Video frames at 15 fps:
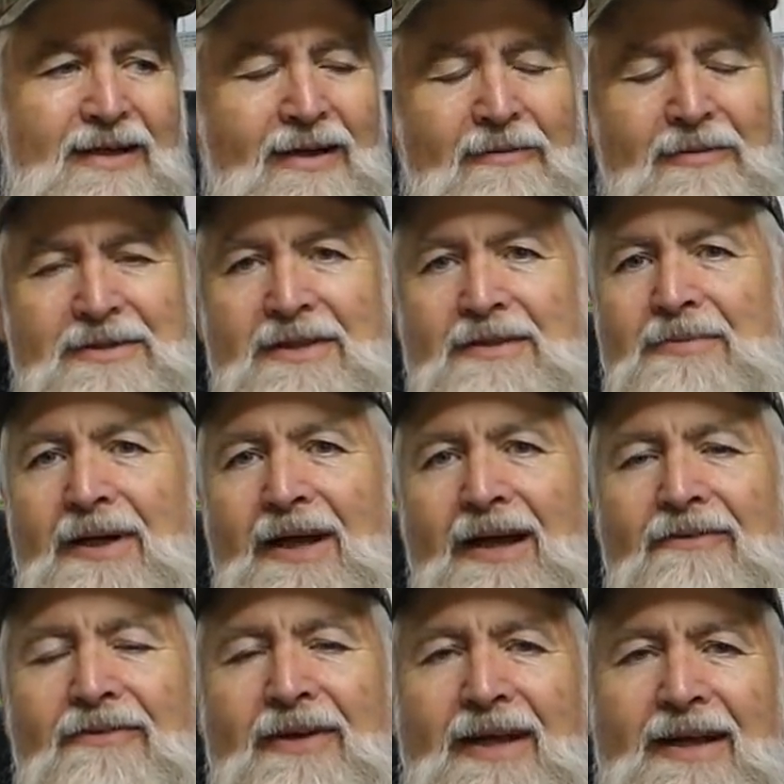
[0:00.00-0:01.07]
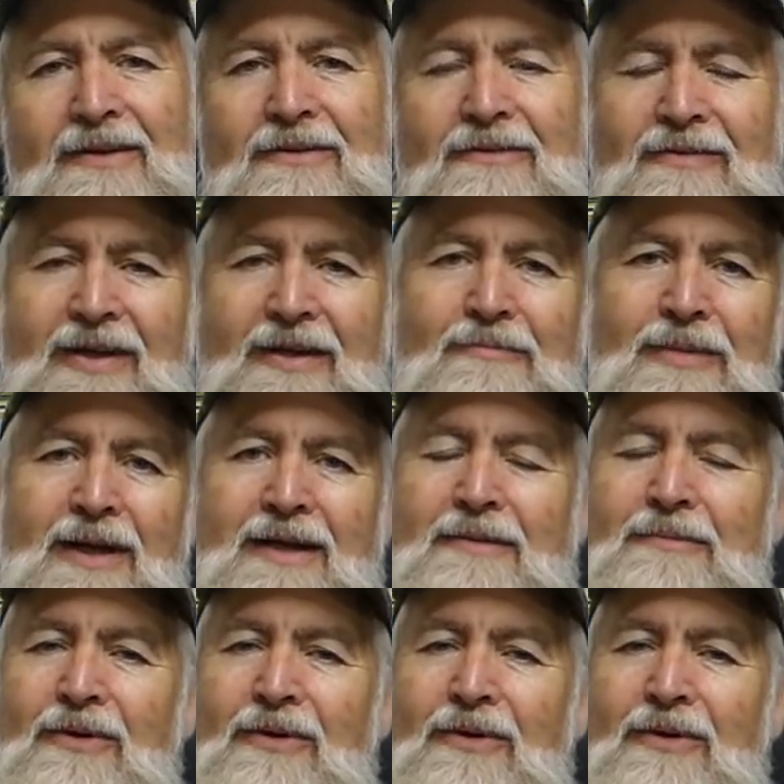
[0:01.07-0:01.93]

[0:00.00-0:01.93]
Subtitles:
must have spent half an hour looking for that bloody